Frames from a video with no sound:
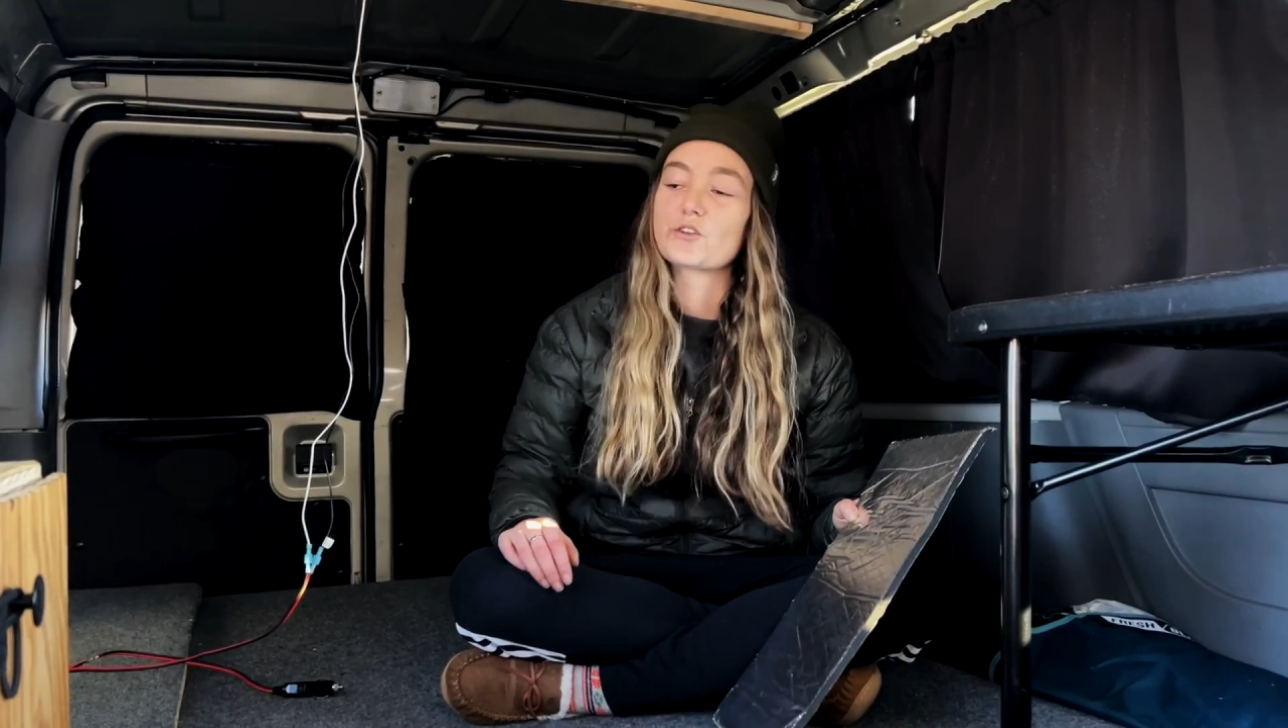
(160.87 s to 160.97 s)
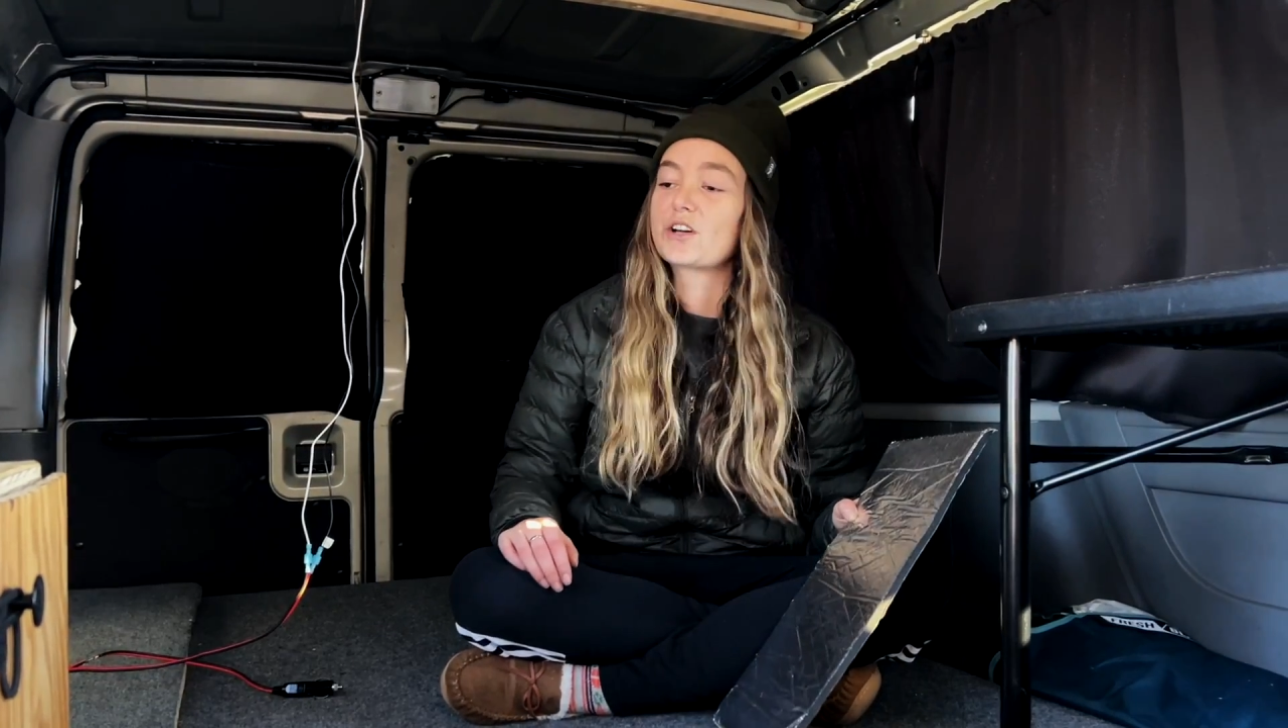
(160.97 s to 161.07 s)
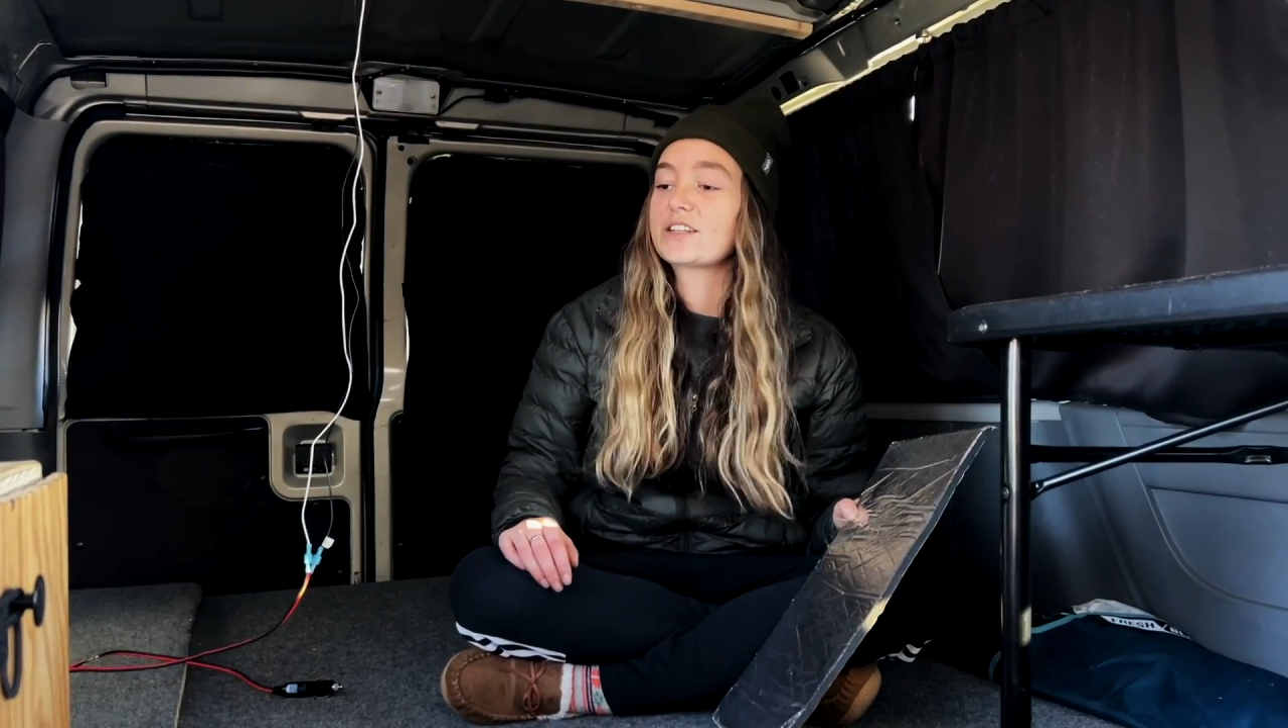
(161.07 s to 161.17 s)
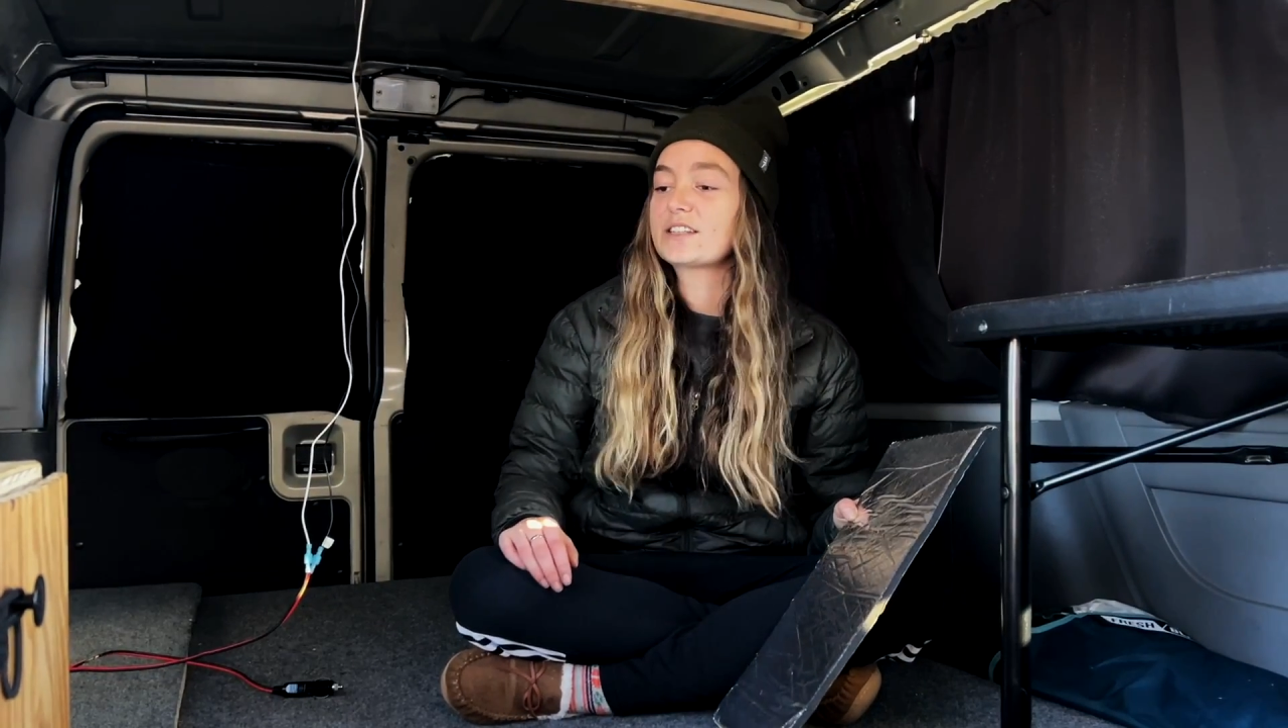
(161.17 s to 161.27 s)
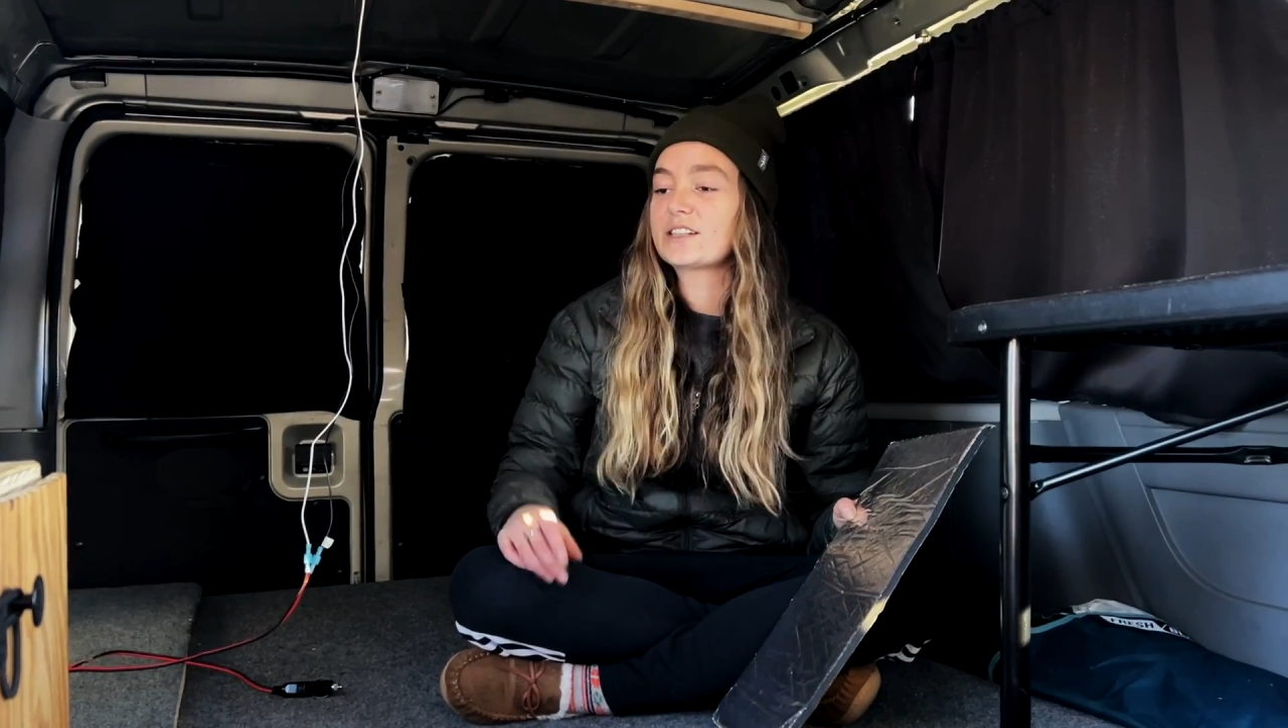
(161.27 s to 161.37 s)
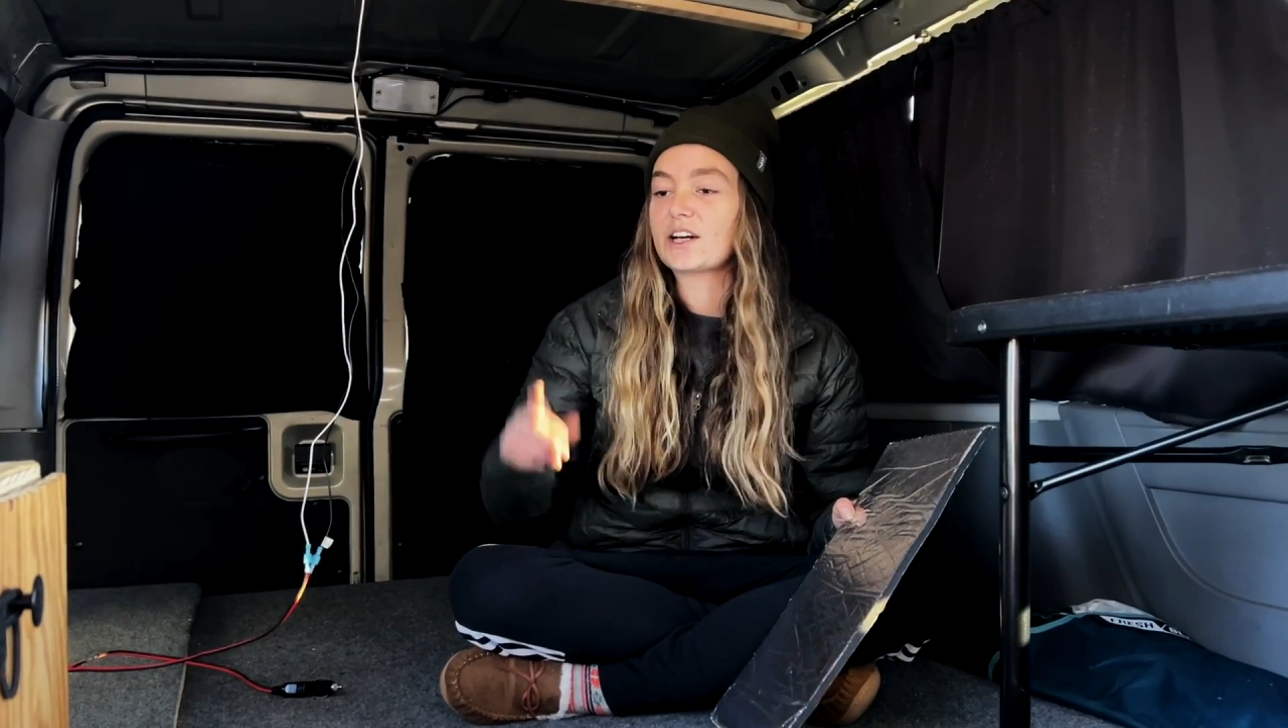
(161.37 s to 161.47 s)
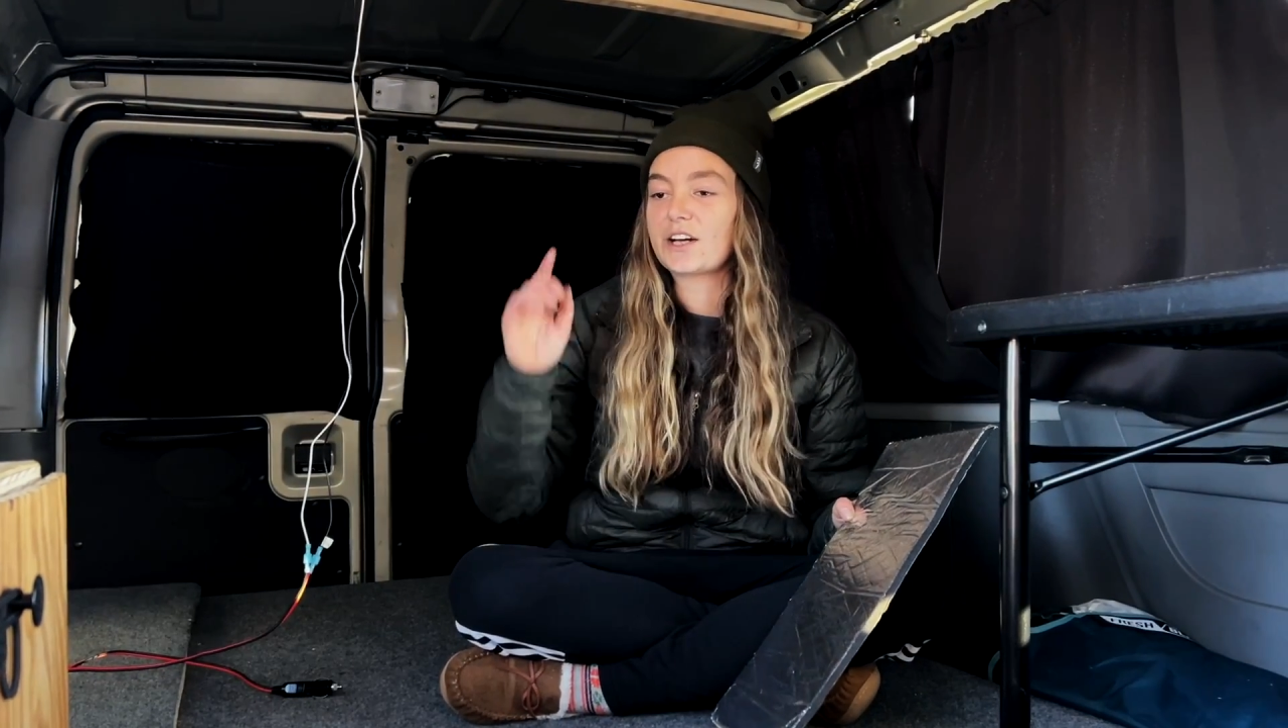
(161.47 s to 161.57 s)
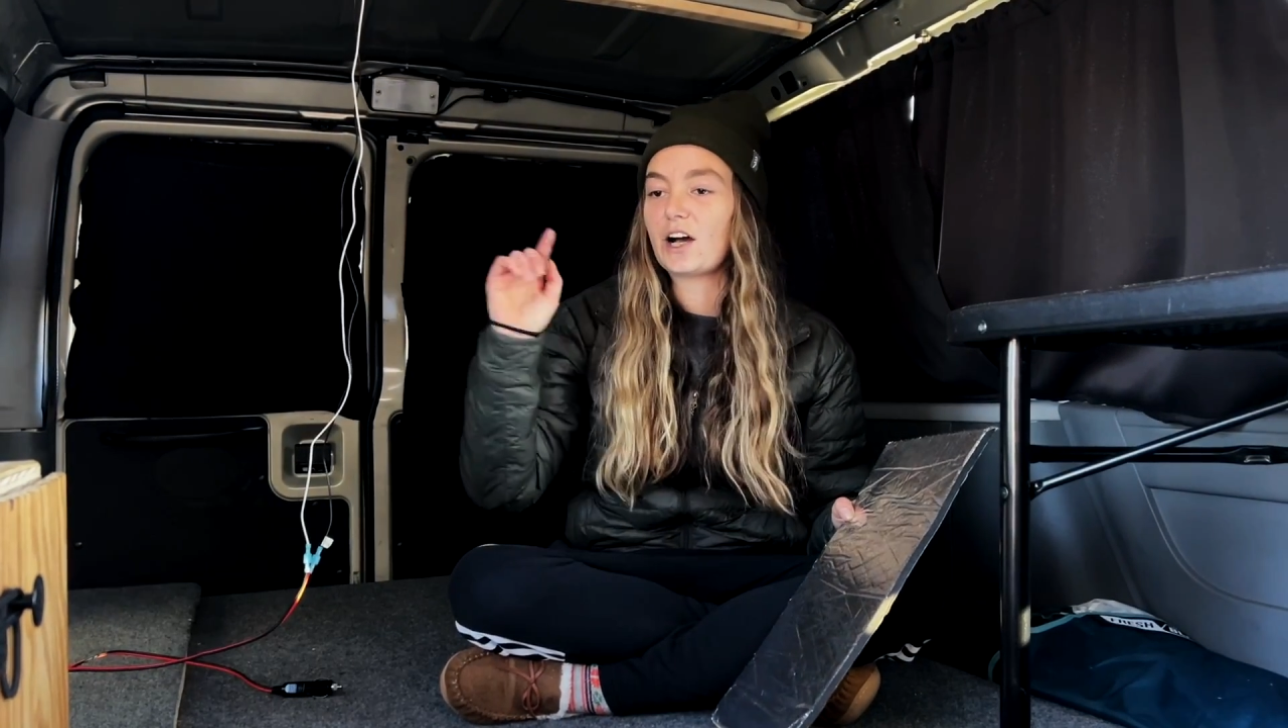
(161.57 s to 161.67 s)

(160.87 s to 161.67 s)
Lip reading: are necessary.